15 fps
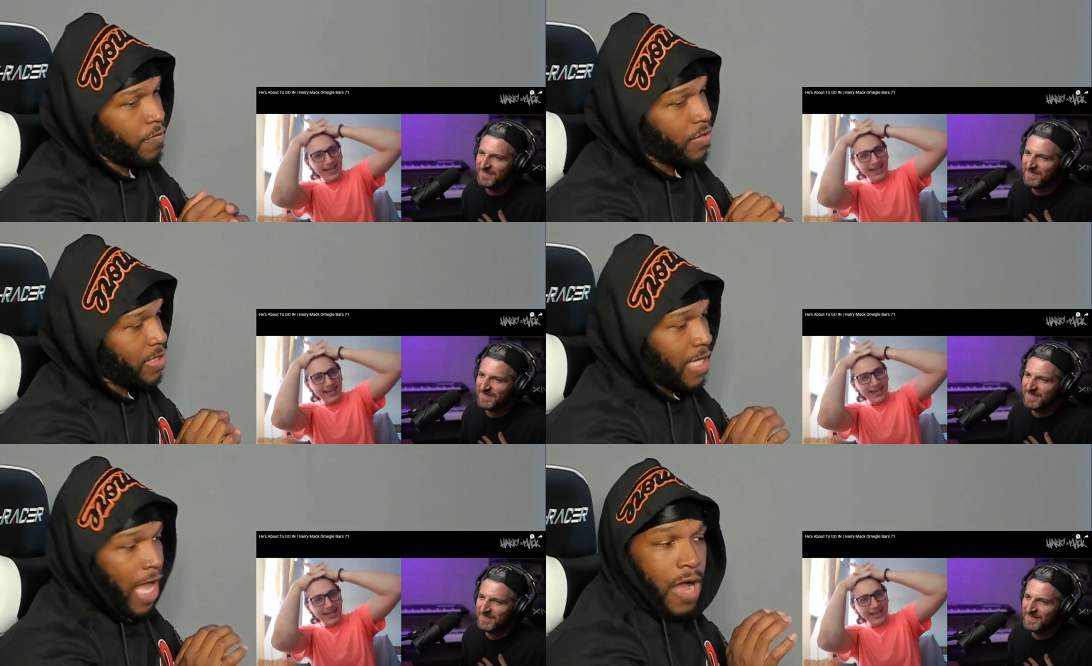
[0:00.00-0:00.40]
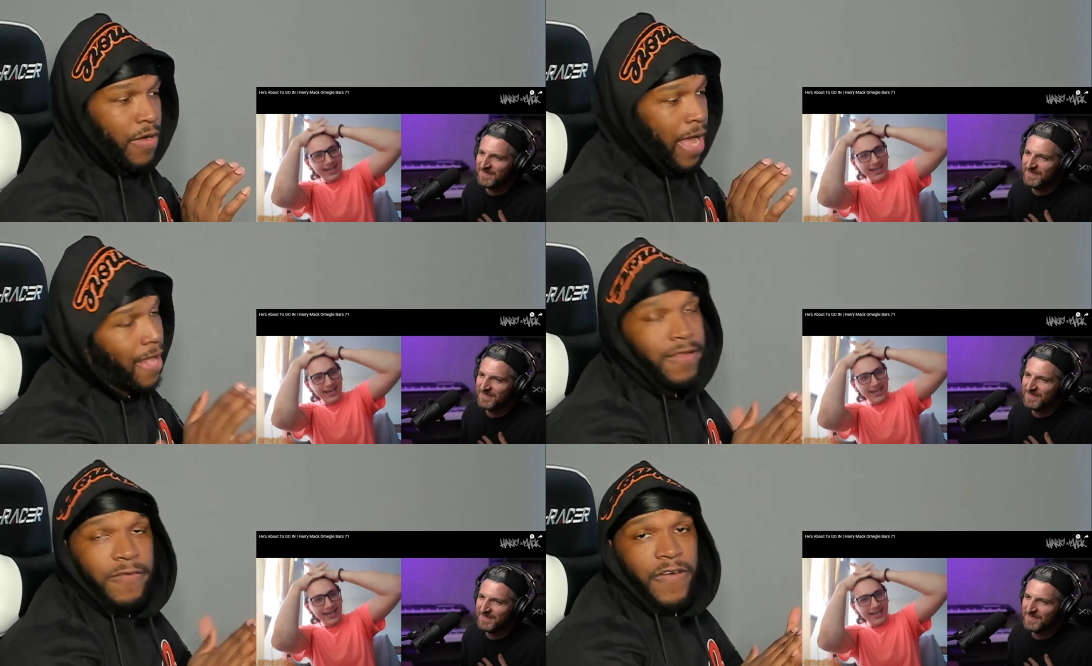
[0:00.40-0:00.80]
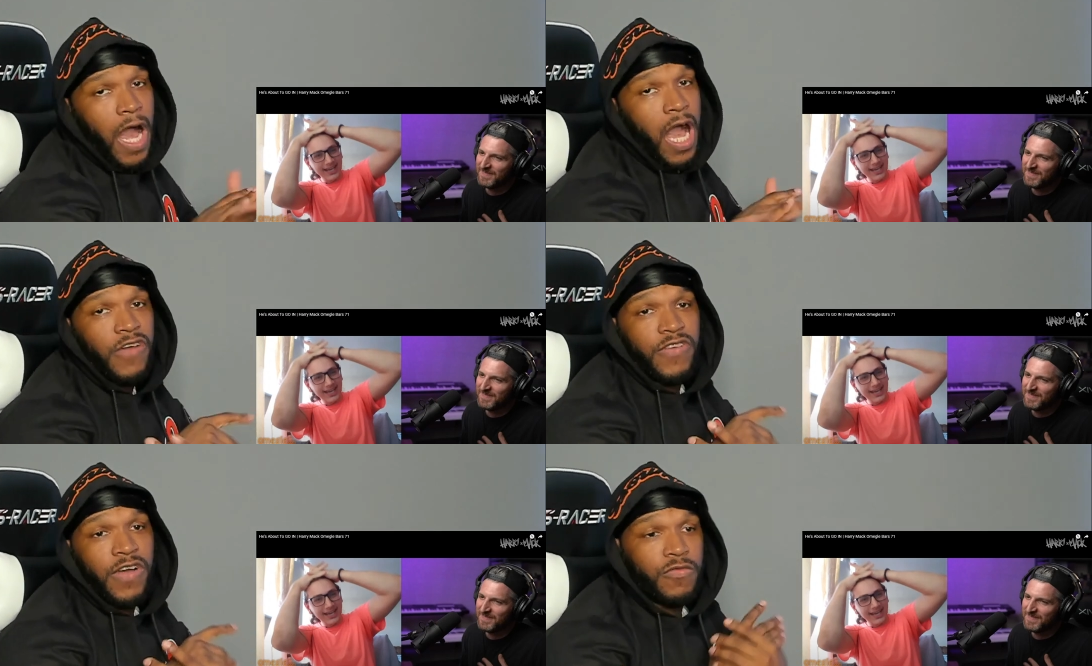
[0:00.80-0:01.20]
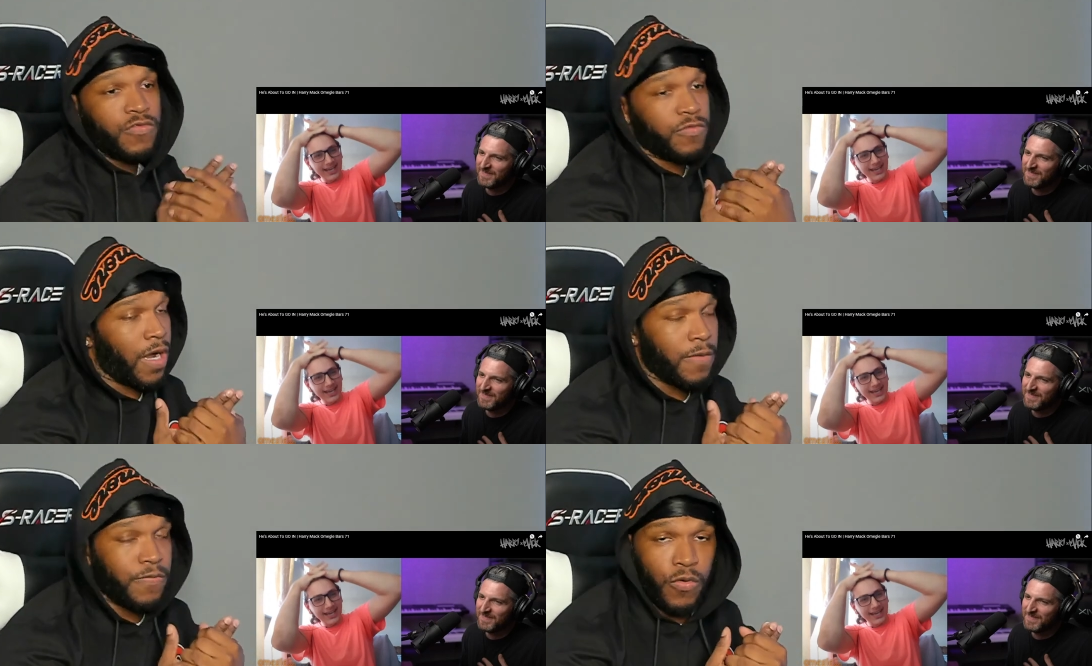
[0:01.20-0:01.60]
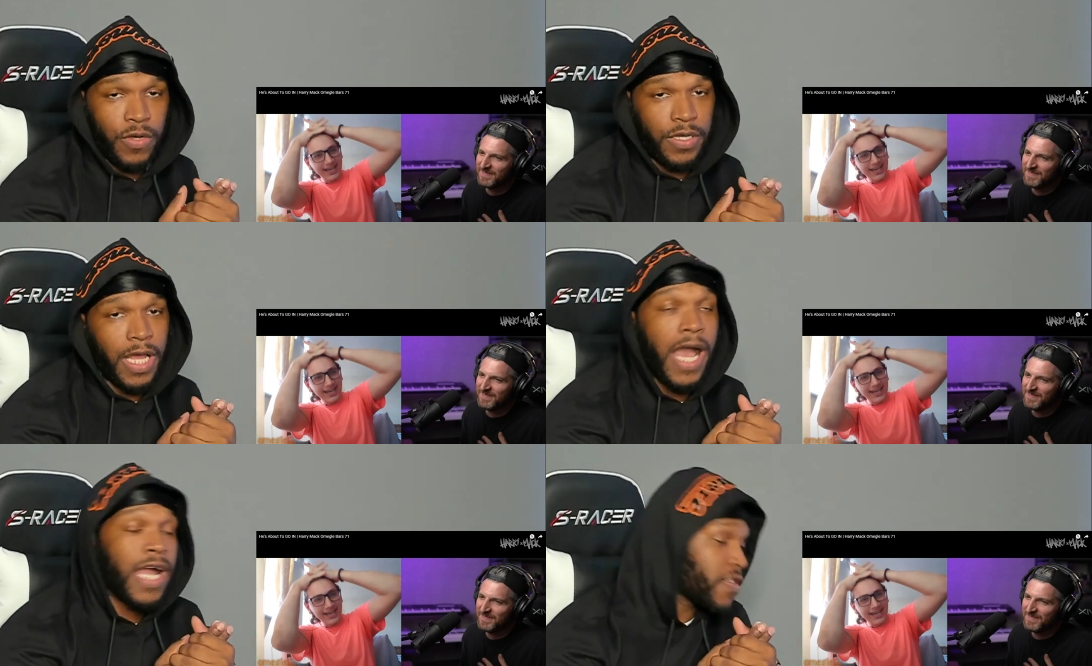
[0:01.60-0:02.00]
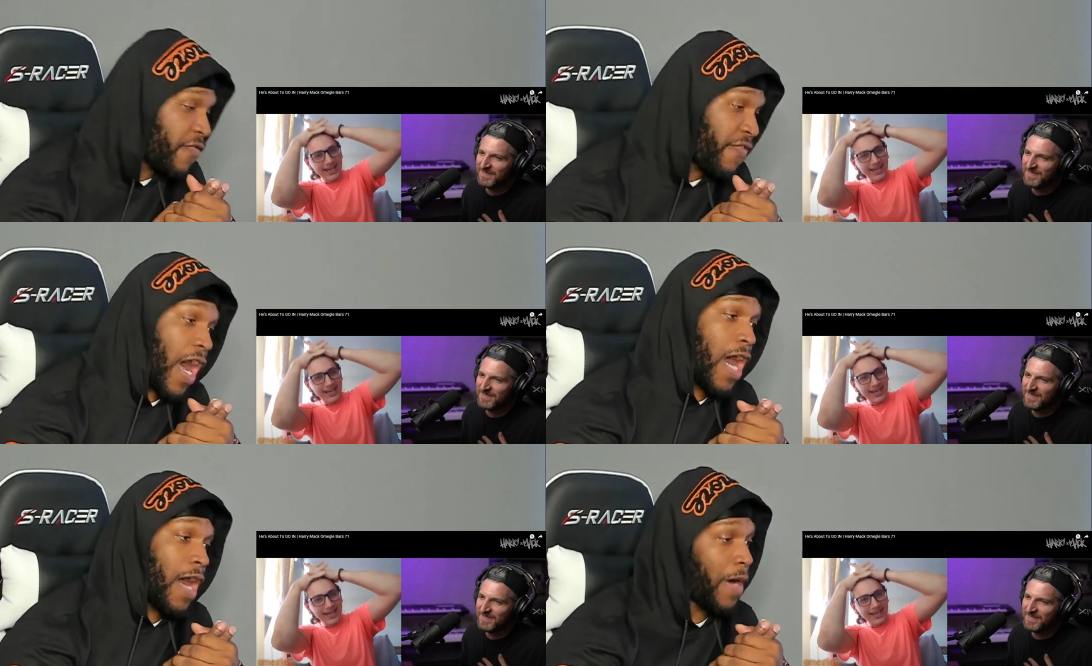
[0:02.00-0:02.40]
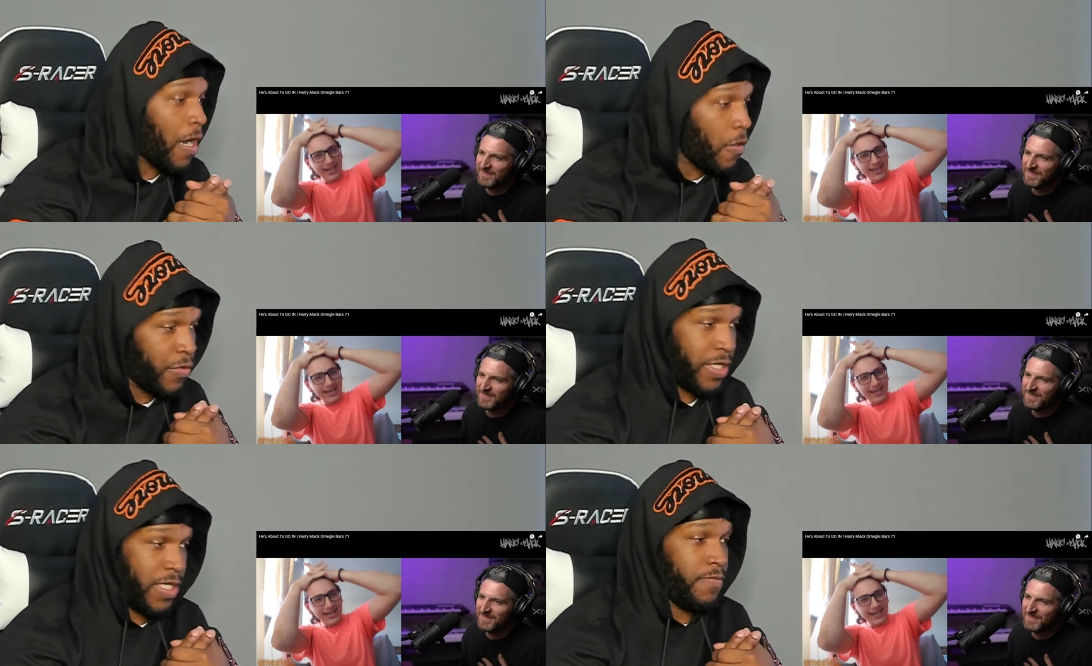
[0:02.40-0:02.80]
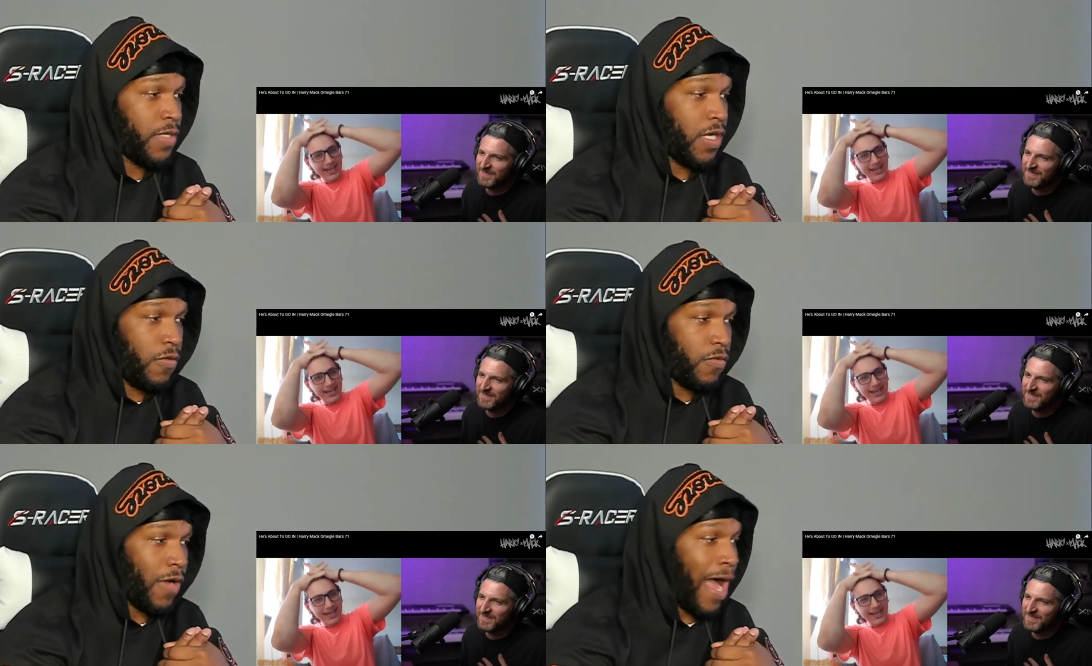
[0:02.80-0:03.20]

Speaker 1: But I had to vibe out with my boy. I had to vibe out with him though.